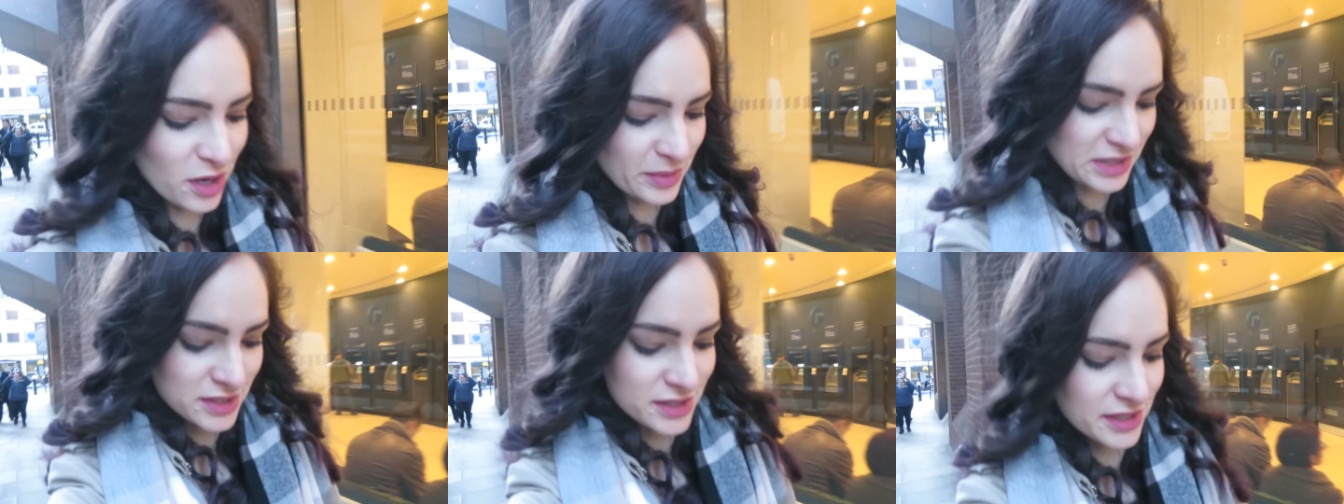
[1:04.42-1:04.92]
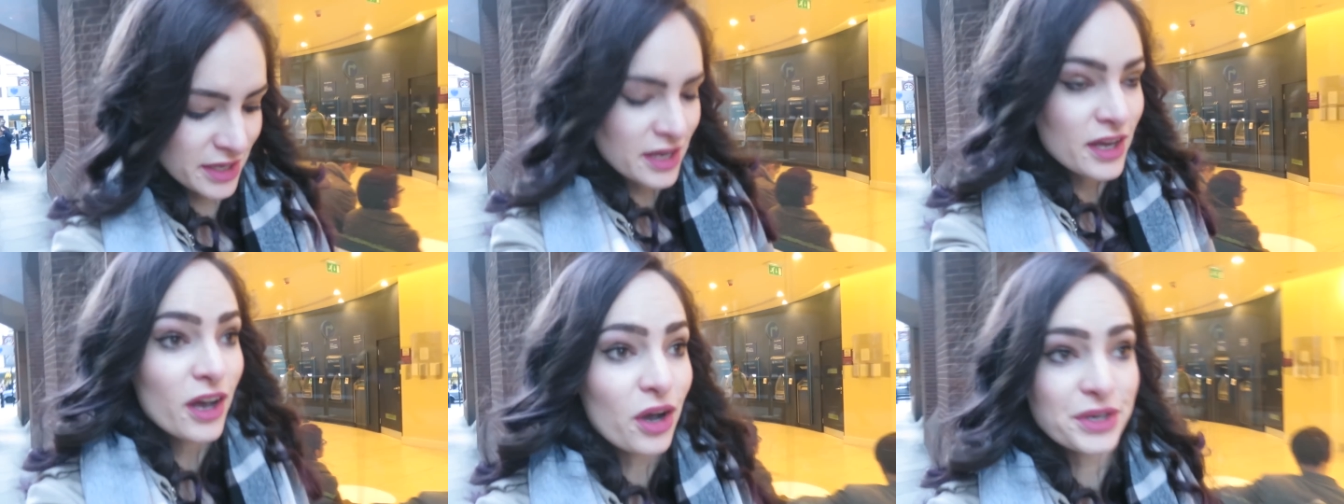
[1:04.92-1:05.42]
in the comments
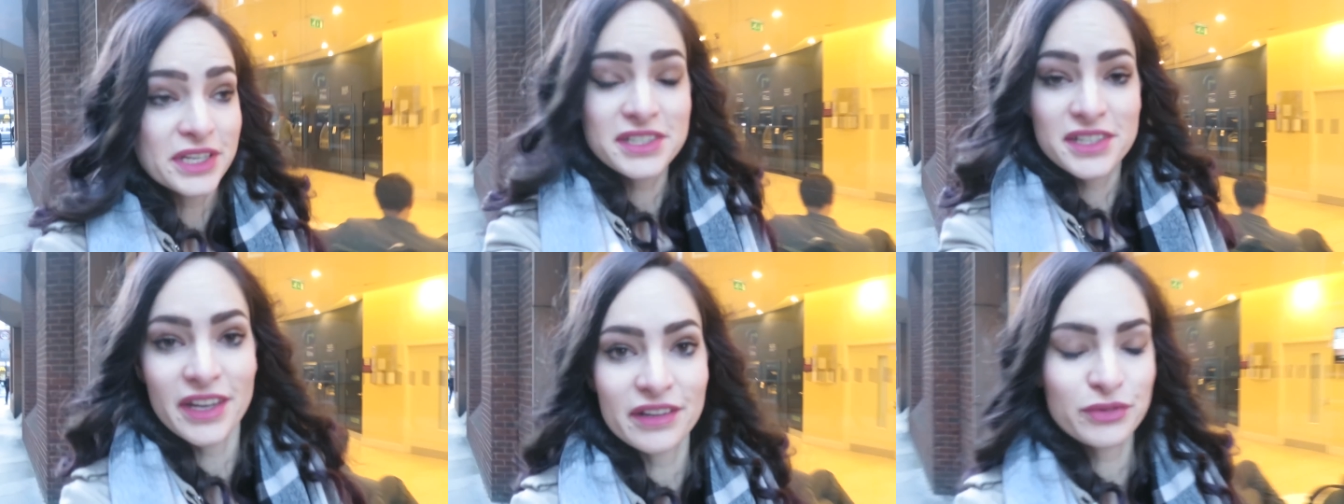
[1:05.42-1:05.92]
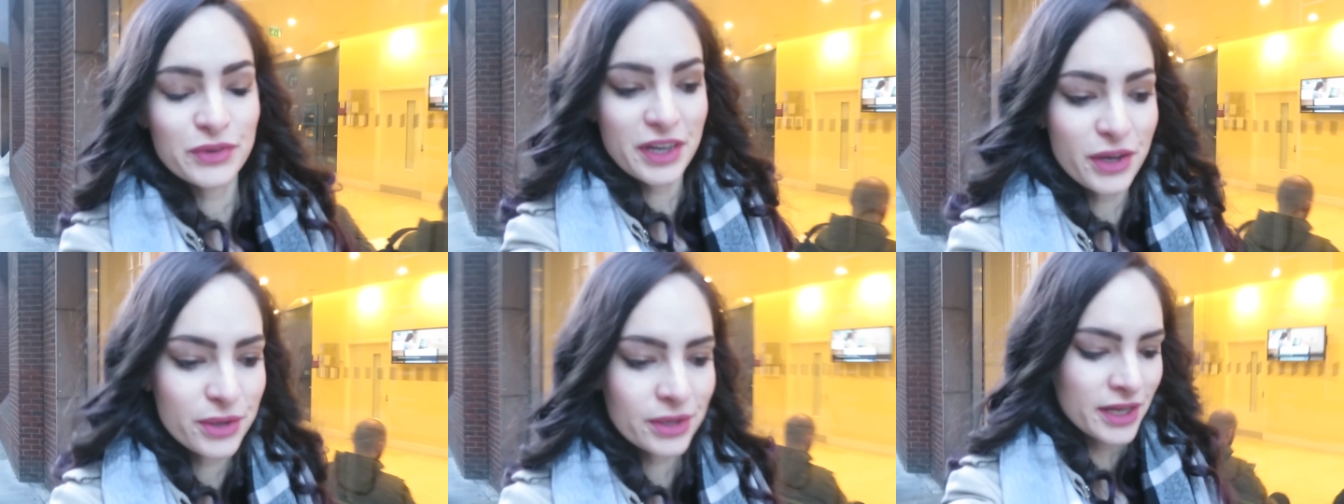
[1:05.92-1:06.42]
on yesterday's
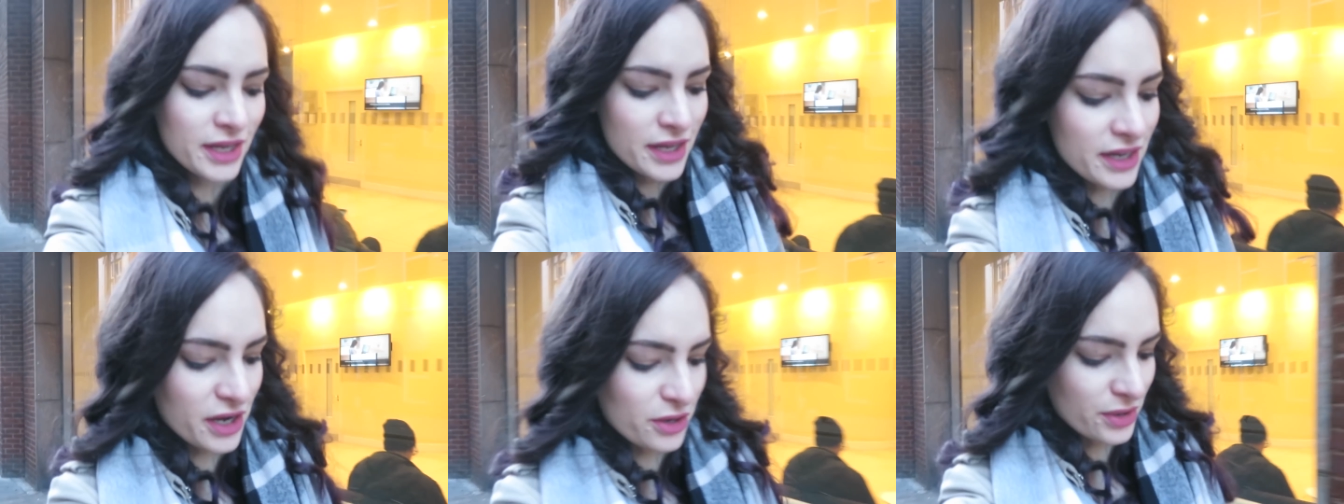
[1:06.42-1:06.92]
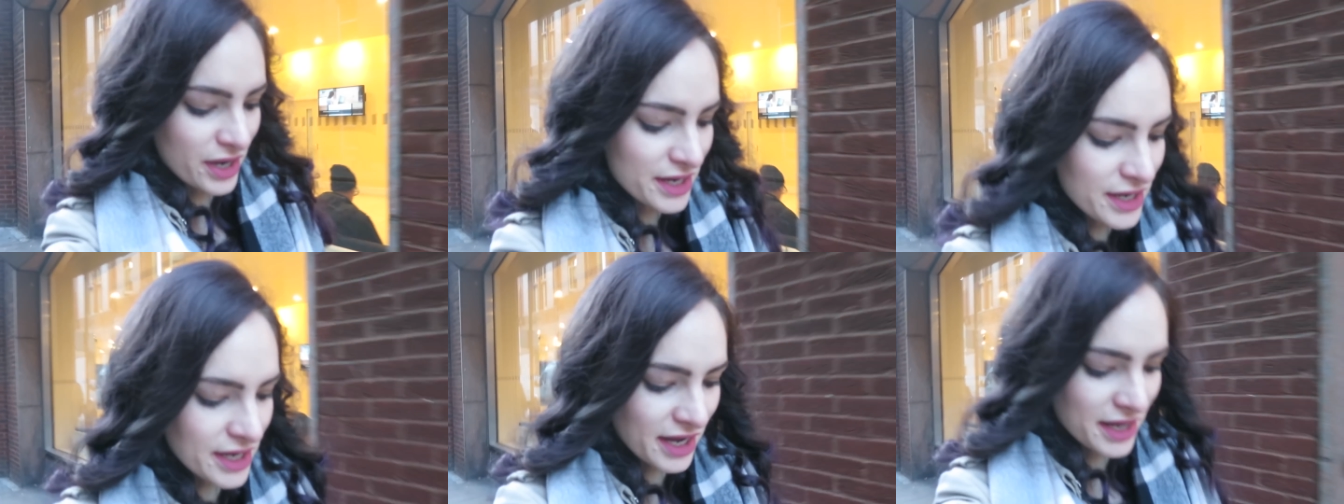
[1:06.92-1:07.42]
video.
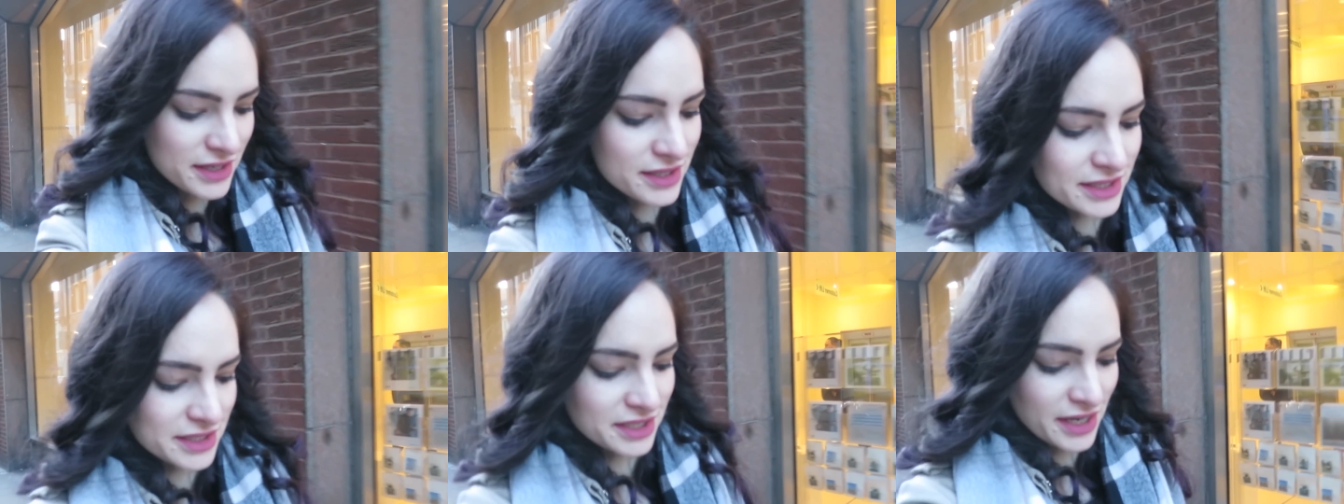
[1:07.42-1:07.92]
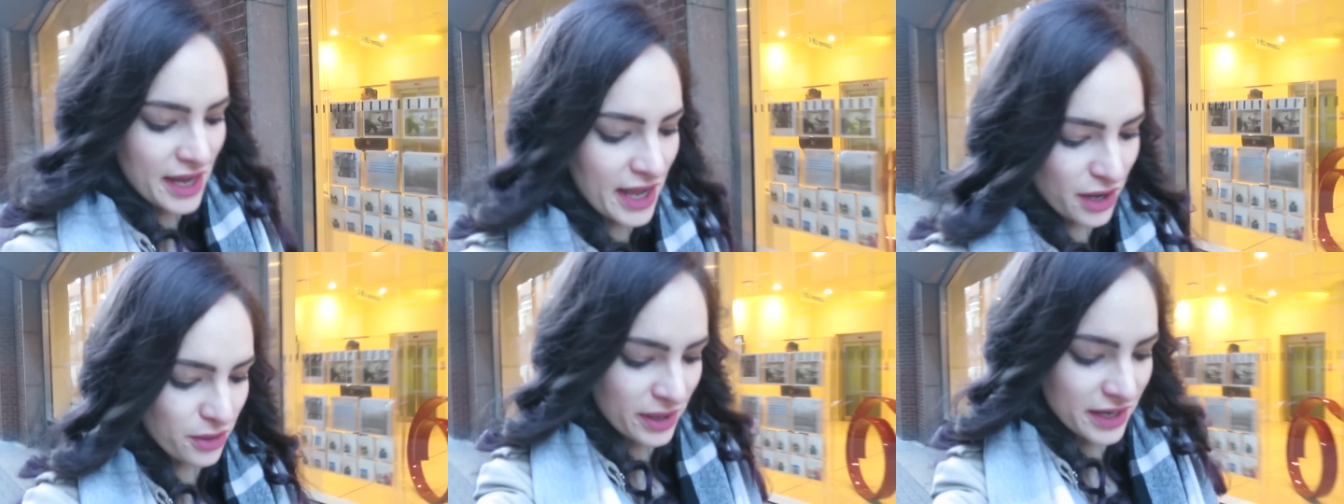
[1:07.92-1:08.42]
Kahurangi asked
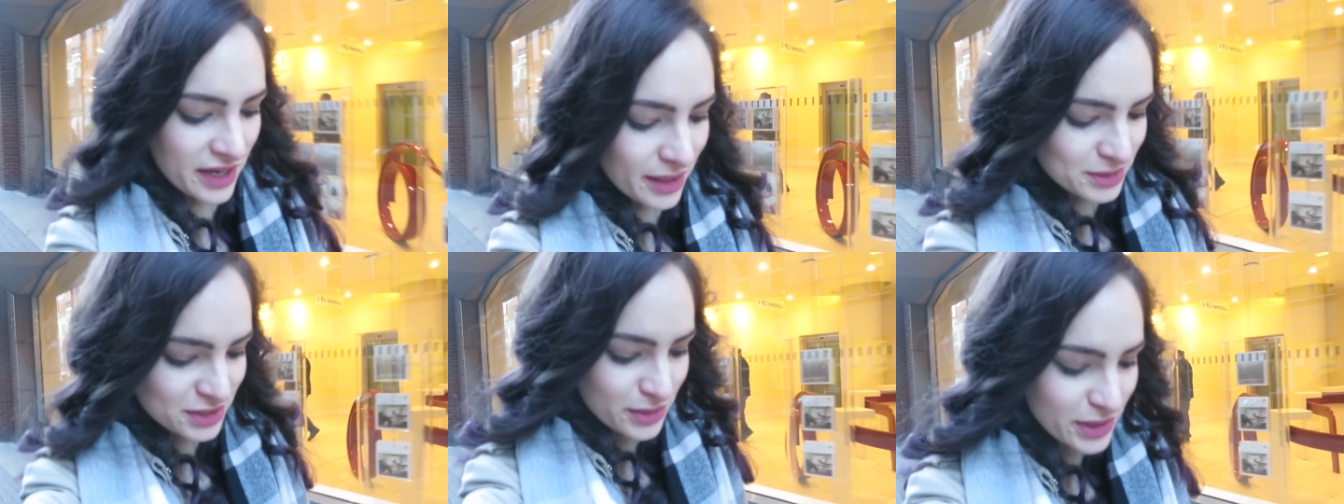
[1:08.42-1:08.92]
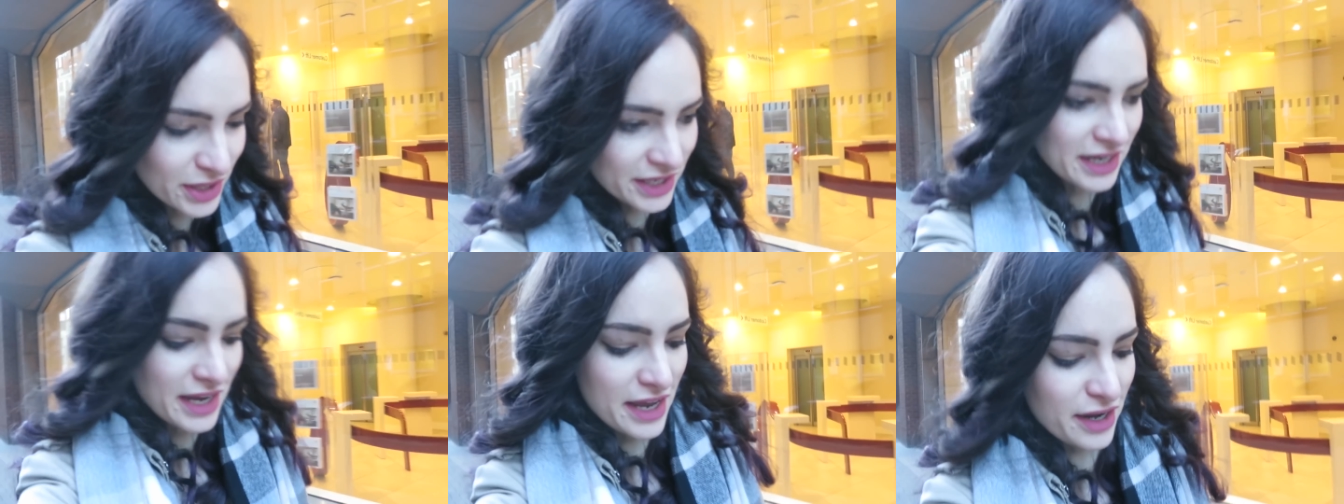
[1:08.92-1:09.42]
how I get up so
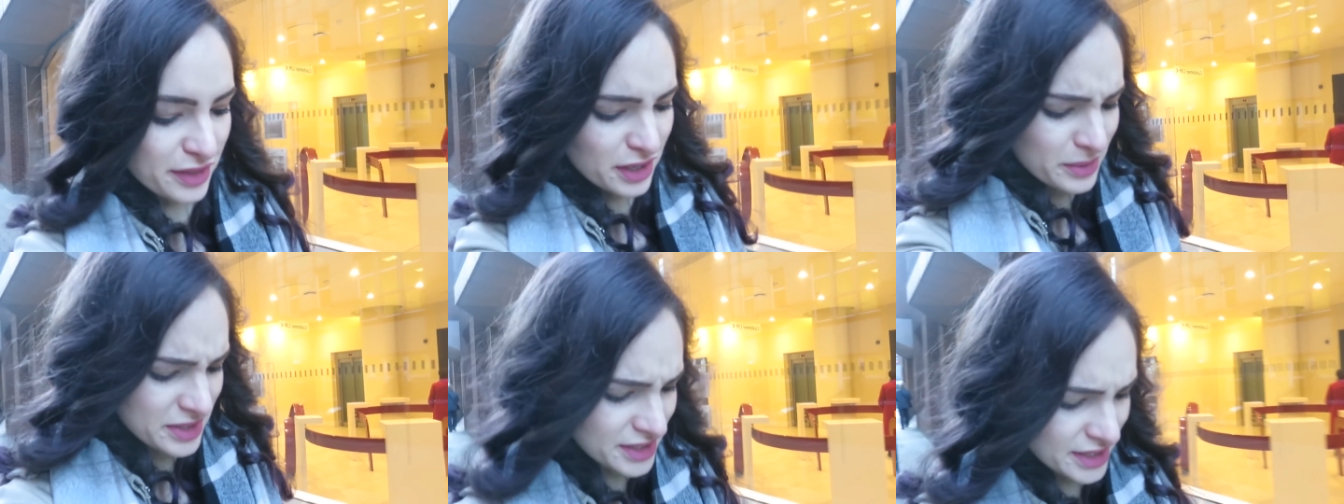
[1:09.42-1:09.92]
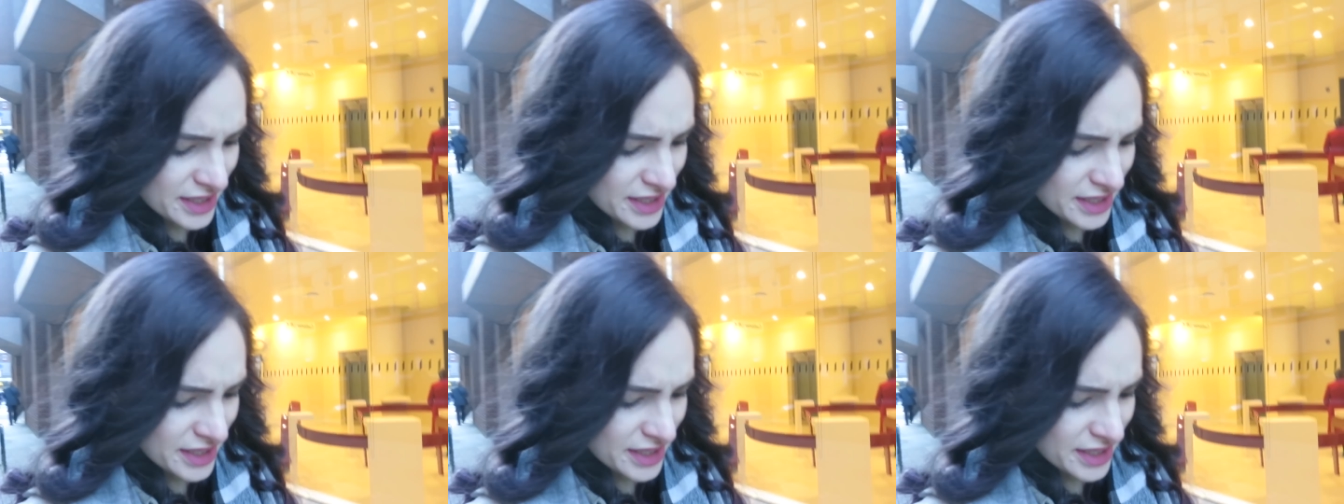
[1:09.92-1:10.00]
early, and I think it was